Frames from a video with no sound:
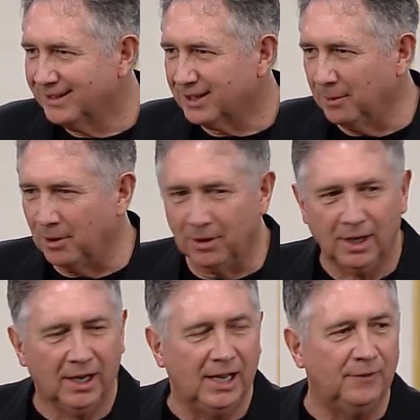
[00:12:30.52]
Come on,
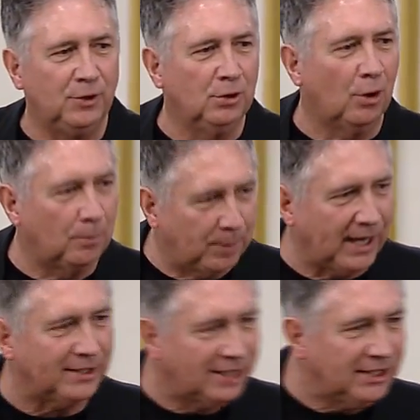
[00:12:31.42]
if you don't
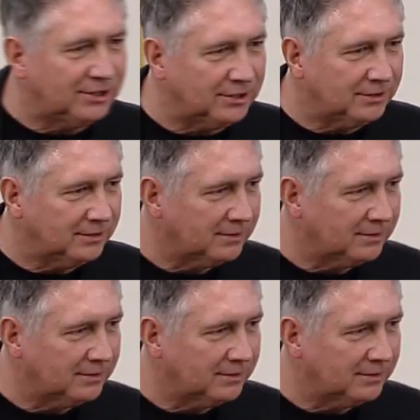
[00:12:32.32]
pay attention.